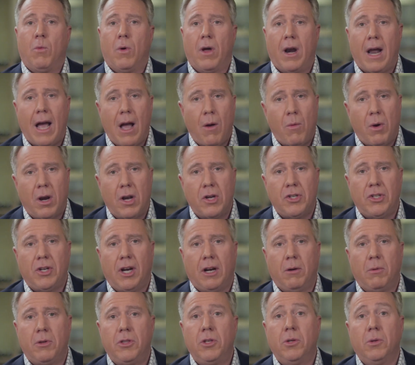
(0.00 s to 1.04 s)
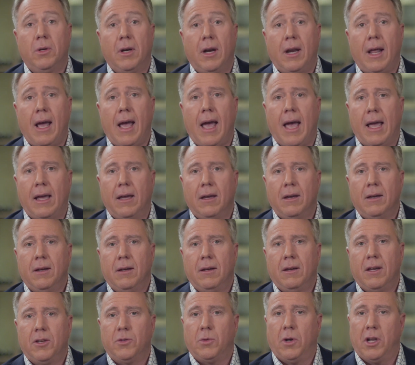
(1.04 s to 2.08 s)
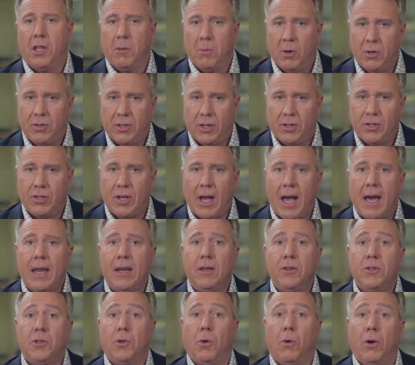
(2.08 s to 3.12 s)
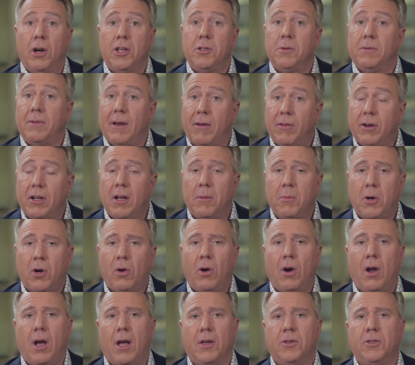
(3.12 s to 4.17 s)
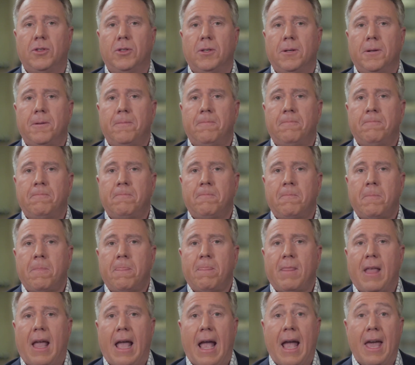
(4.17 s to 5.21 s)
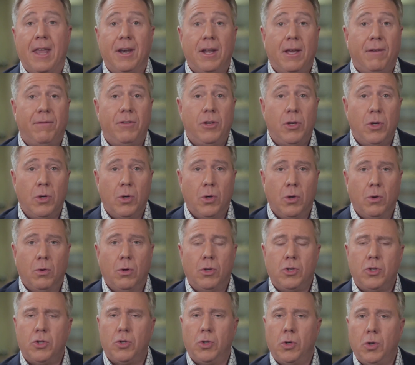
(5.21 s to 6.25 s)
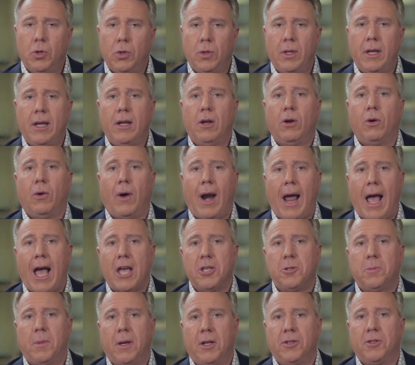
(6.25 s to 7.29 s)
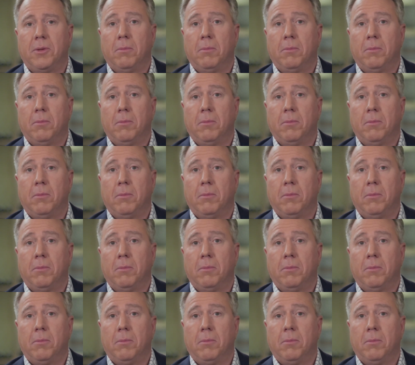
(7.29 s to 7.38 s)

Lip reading: what I want to share with you today is one of the most exciting stories we've ever come across. And if you truly grasp its